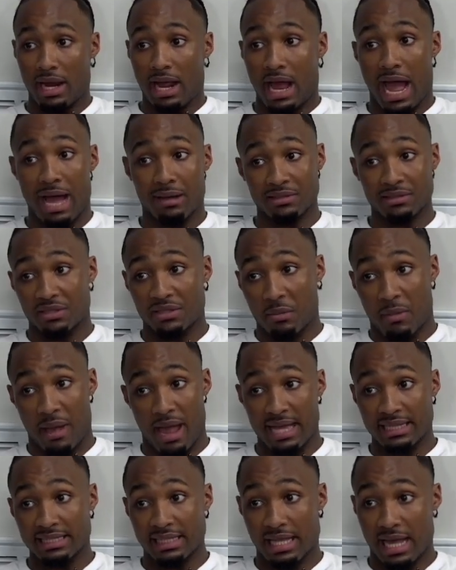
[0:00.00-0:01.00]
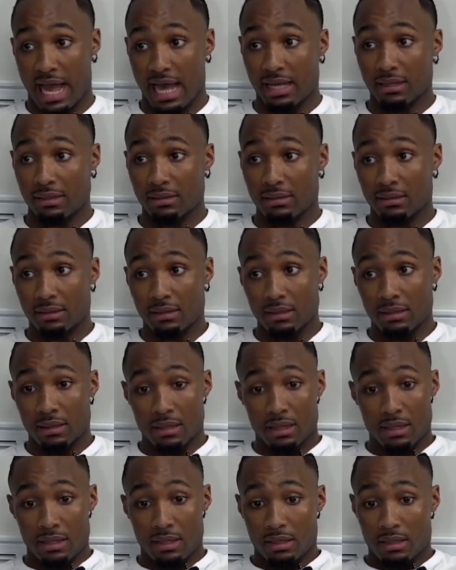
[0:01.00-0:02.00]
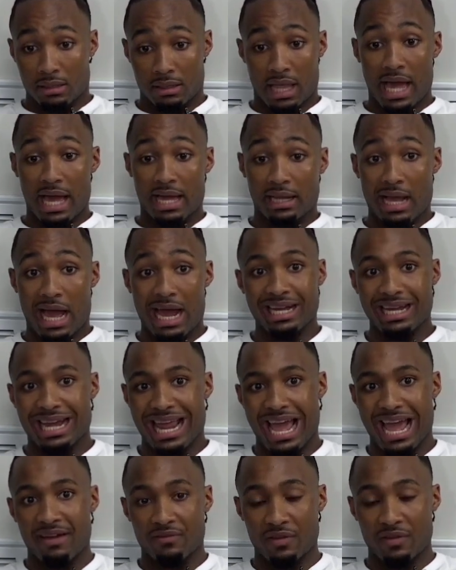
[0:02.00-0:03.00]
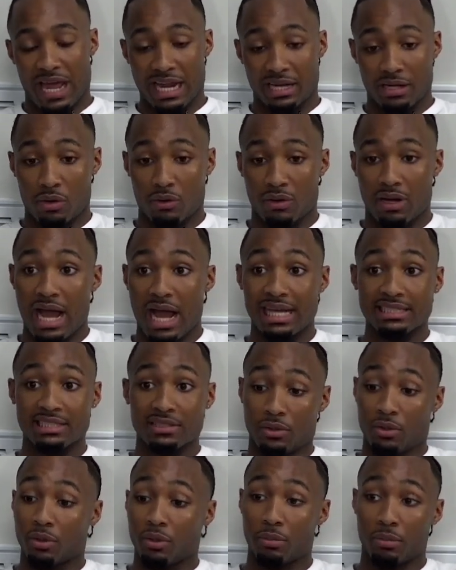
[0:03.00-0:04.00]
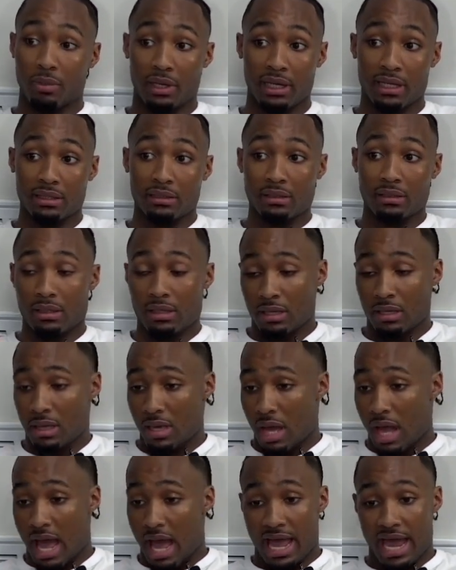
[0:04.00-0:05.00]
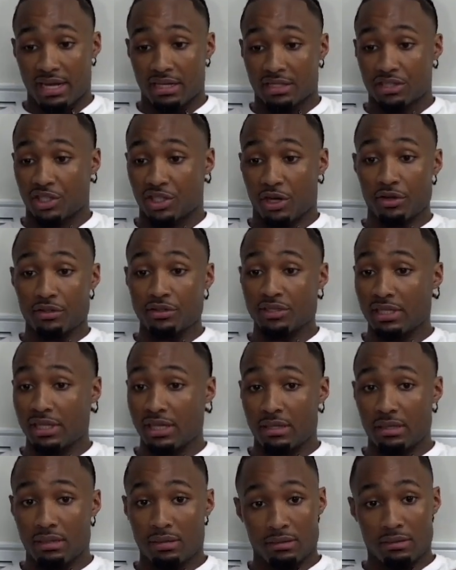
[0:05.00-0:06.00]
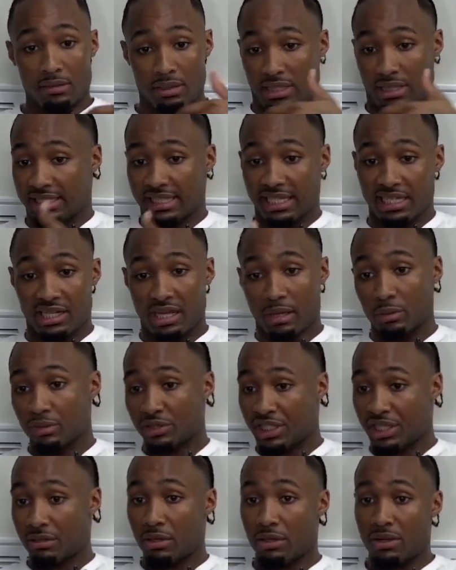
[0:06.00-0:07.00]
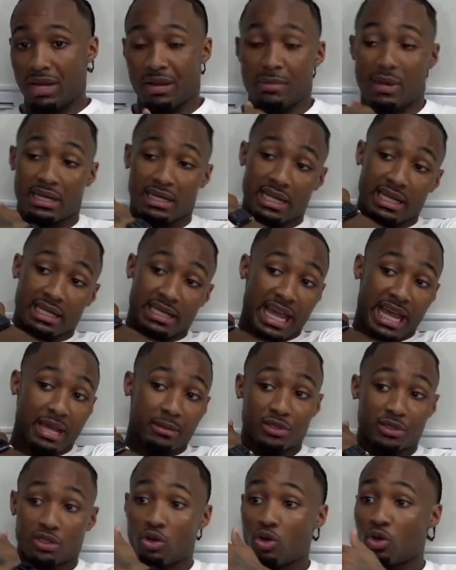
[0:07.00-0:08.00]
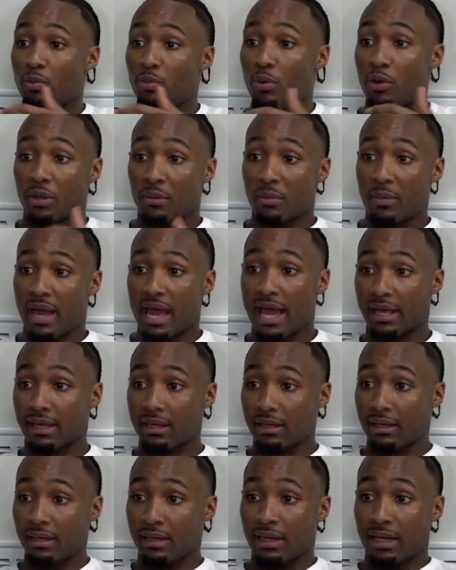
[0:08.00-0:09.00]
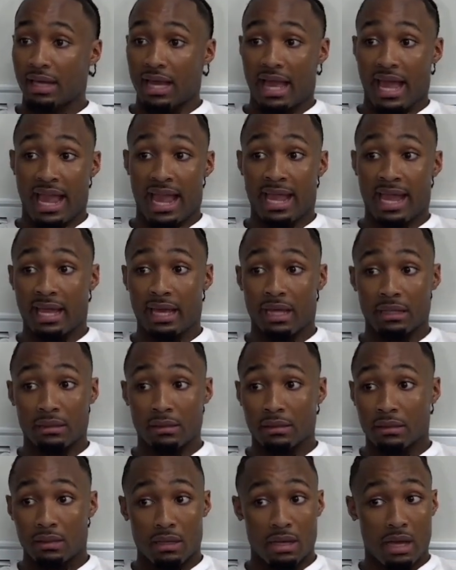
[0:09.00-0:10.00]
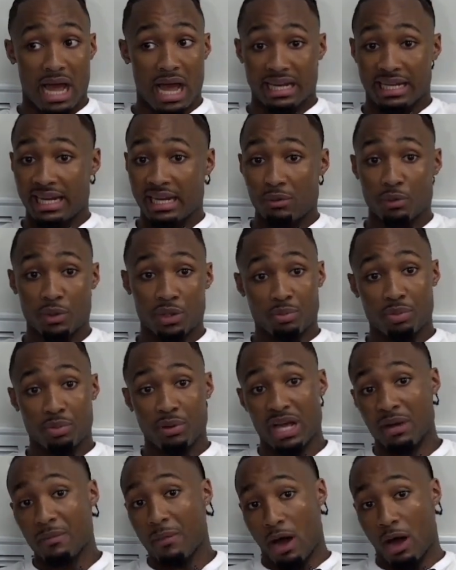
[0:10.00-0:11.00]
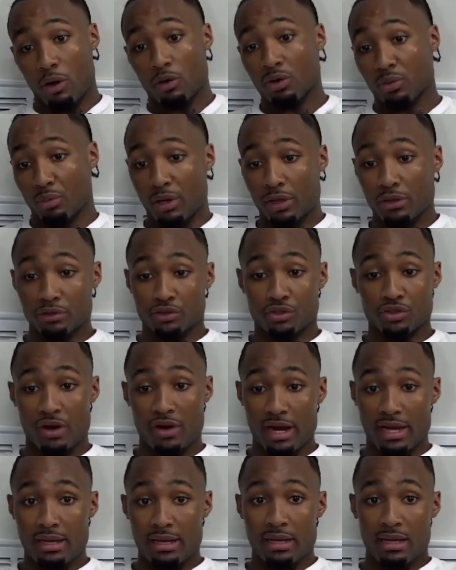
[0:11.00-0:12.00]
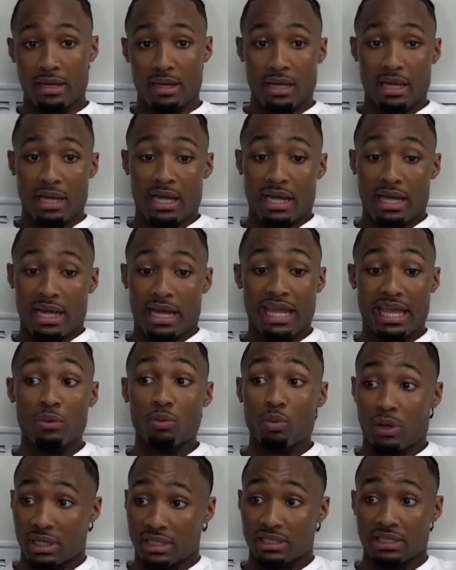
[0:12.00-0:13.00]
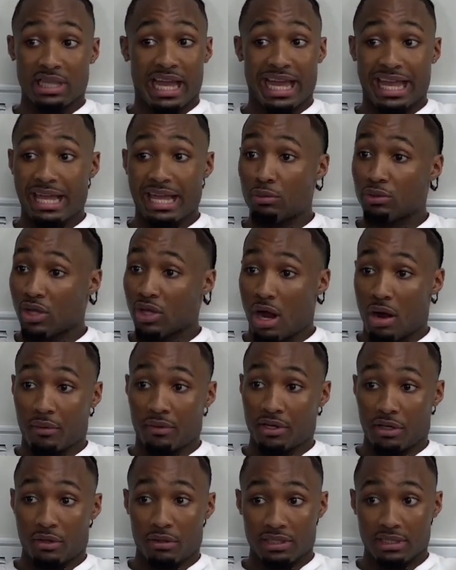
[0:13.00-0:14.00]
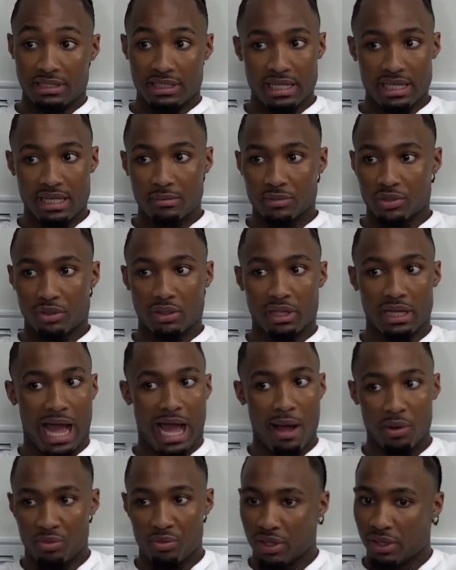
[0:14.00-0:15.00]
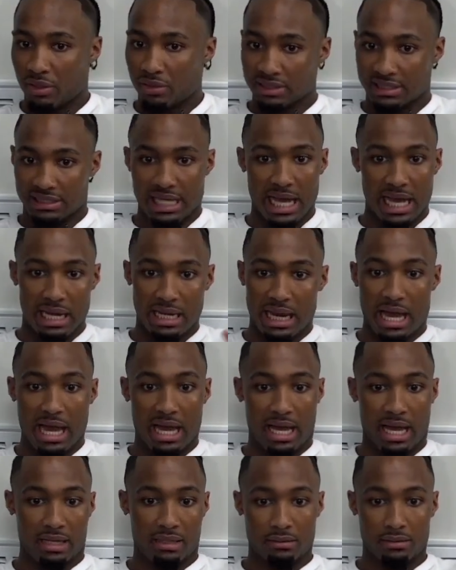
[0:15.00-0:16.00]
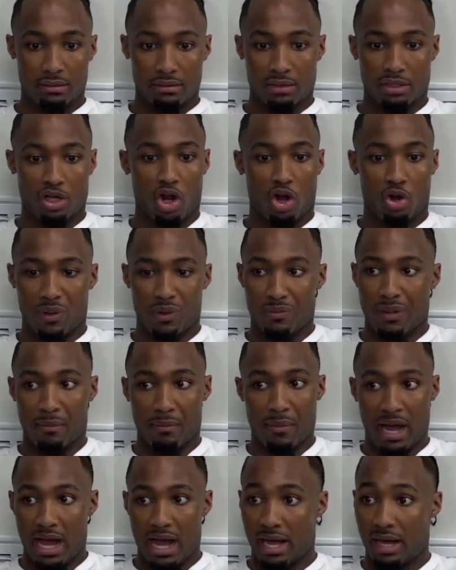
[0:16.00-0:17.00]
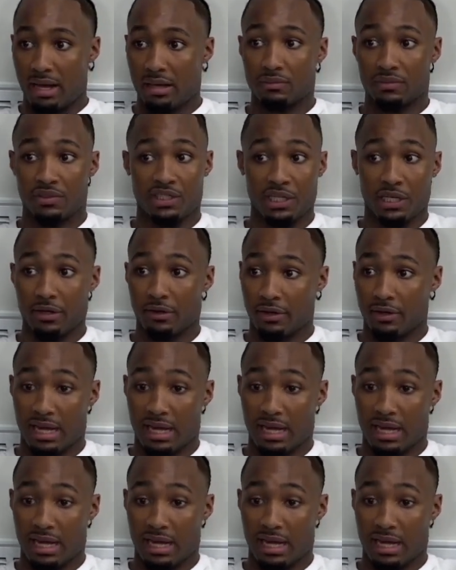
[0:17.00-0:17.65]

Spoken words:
I was the mascot. I didn't have a costume, but I had a jersey, it said 00, big name Scoop on the back. And I didn't want to play. My older brother, Trey, he wanted to play. He was already on the team, so I would be on the sideline, with my mom cheering.